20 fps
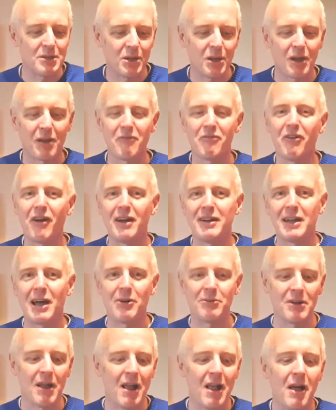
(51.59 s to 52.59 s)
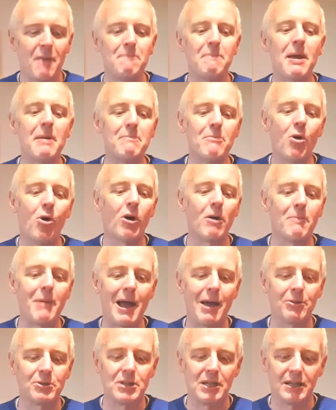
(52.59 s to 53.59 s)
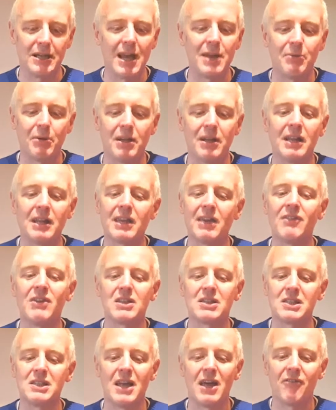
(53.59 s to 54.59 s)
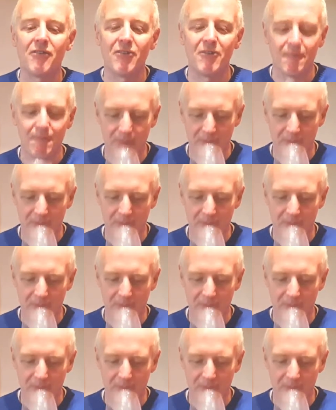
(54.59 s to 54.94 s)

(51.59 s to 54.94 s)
so you can find out a bit more about it. Anyway, give it a sniff.